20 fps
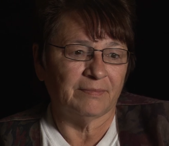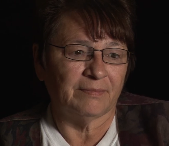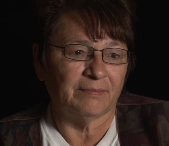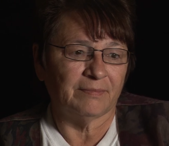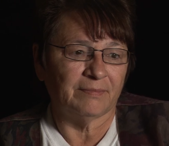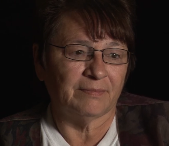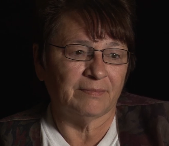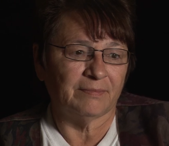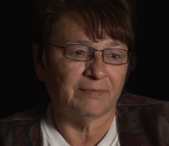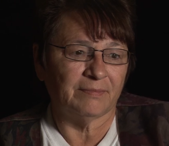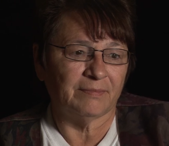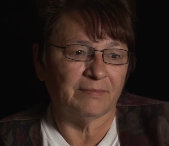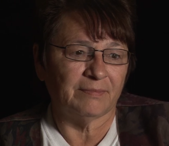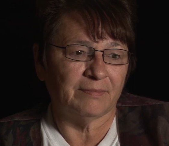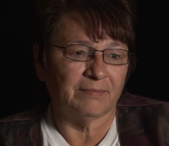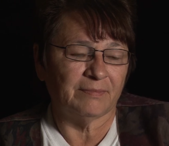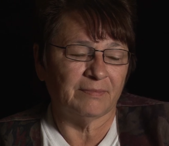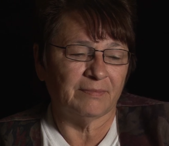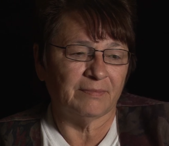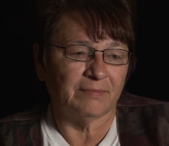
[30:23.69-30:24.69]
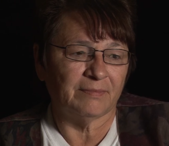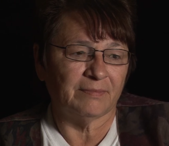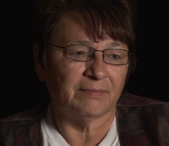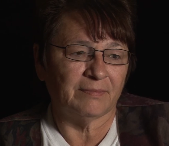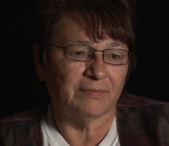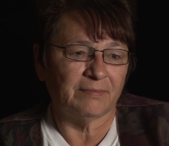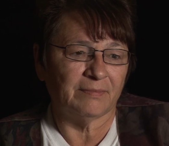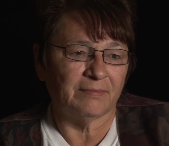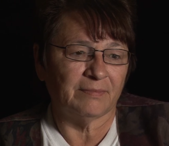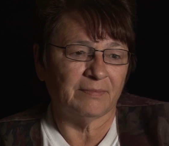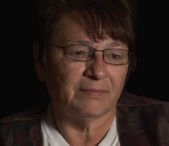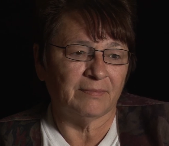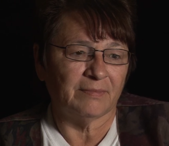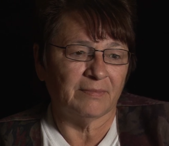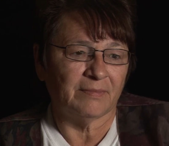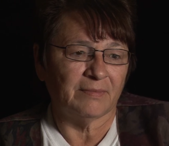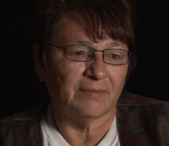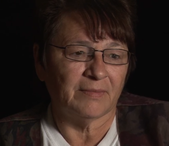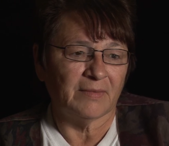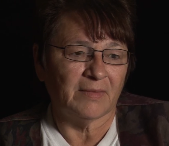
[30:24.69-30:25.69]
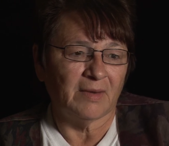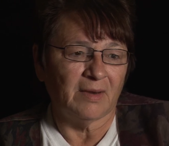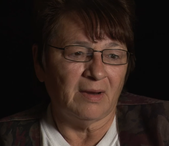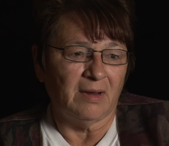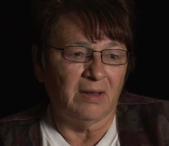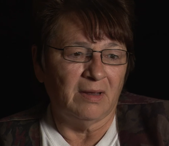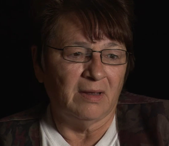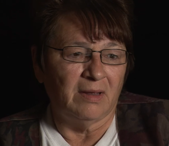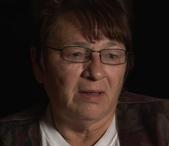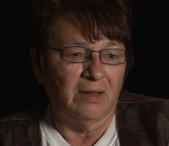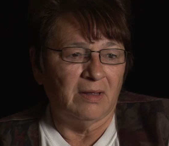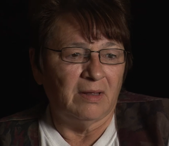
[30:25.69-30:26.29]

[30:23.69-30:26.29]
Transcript: Nothing is said.